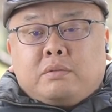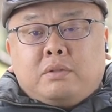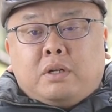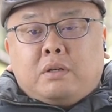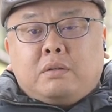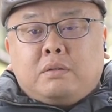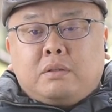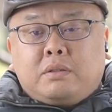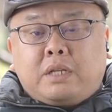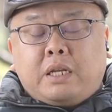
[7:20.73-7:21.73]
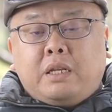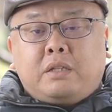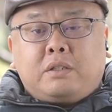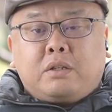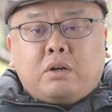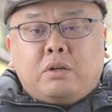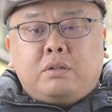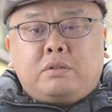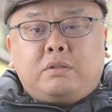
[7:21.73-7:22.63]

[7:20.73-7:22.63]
you know steady as it goes.